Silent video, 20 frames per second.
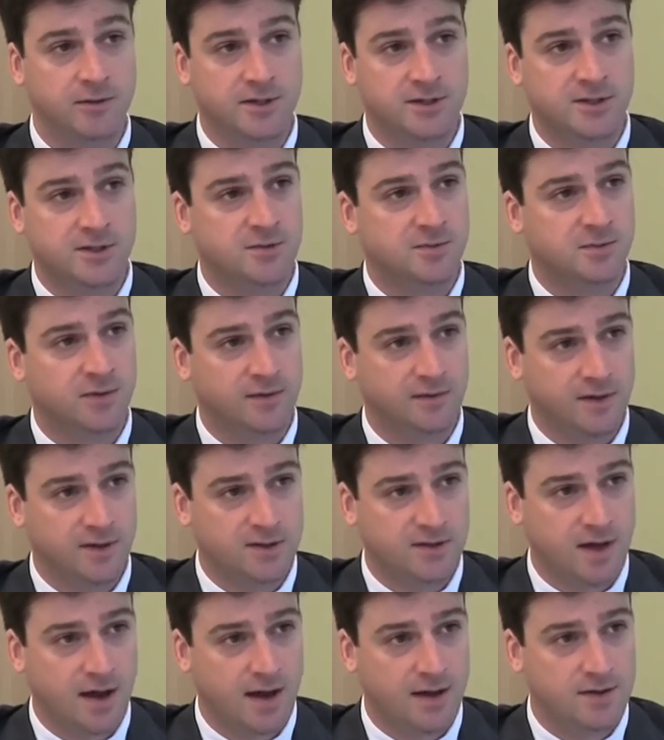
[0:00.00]
reached its
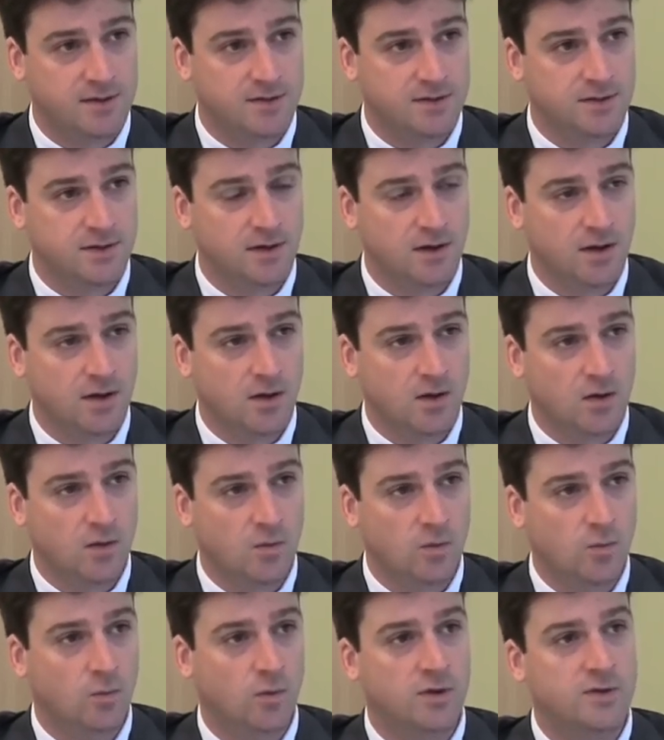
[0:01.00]
previous highs.
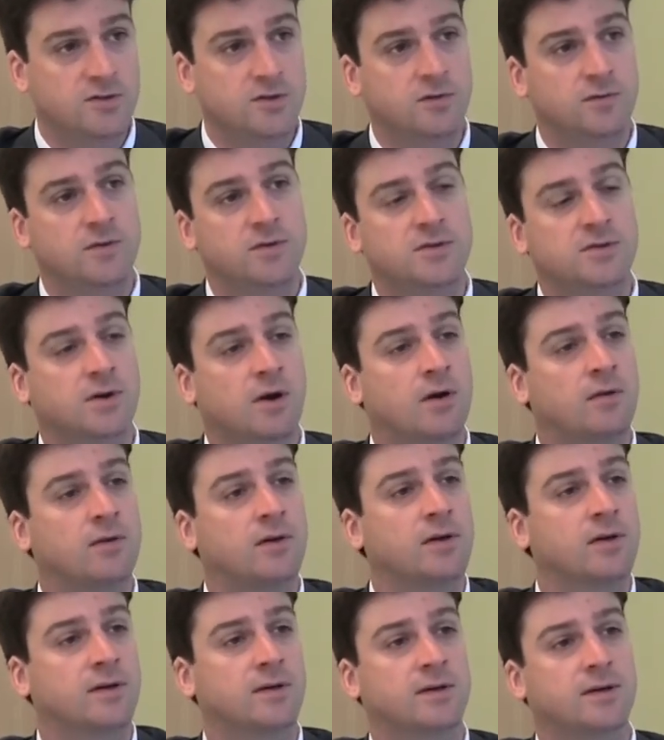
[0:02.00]
What is your future
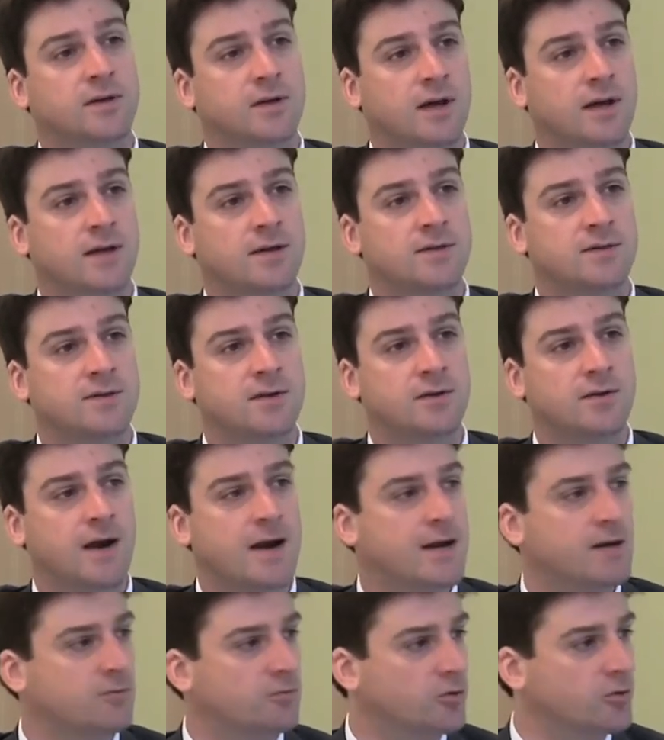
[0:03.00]
outlook? Is
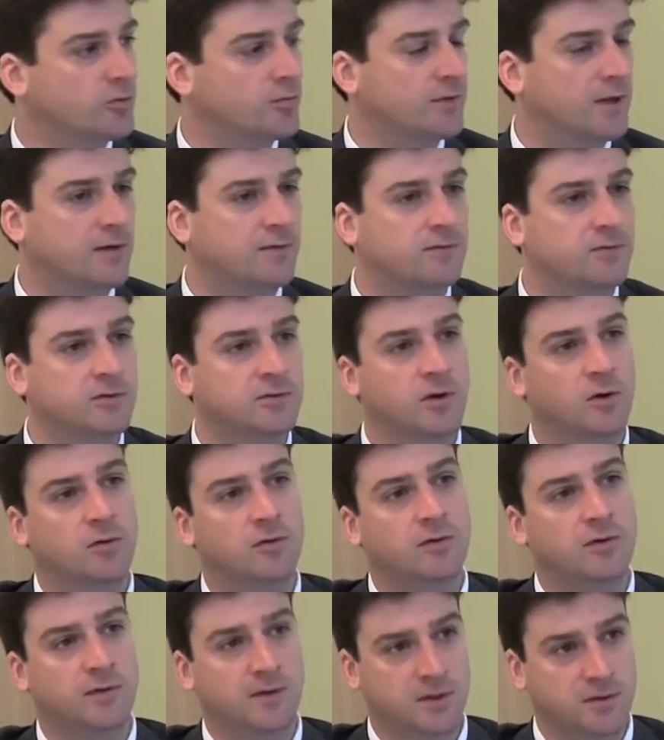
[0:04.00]
there any room left for
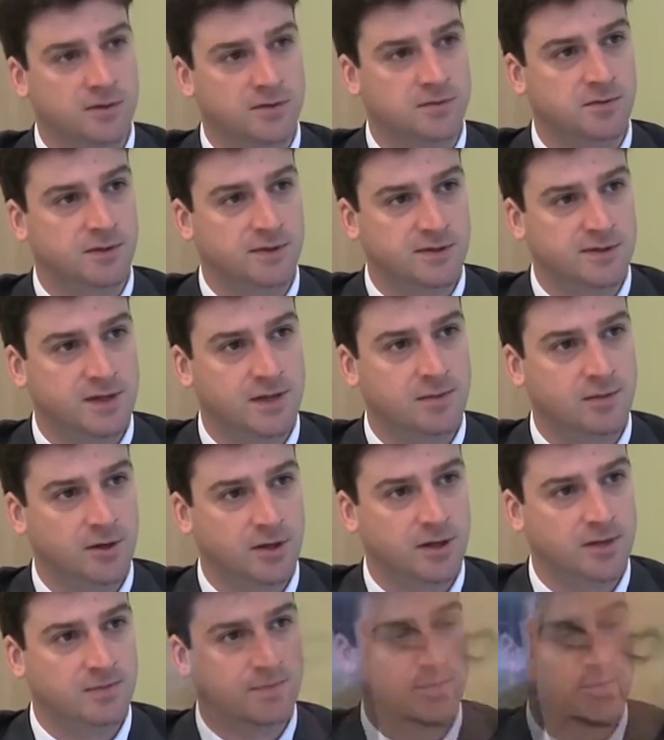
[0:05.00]
growth in the U.S. real estate market?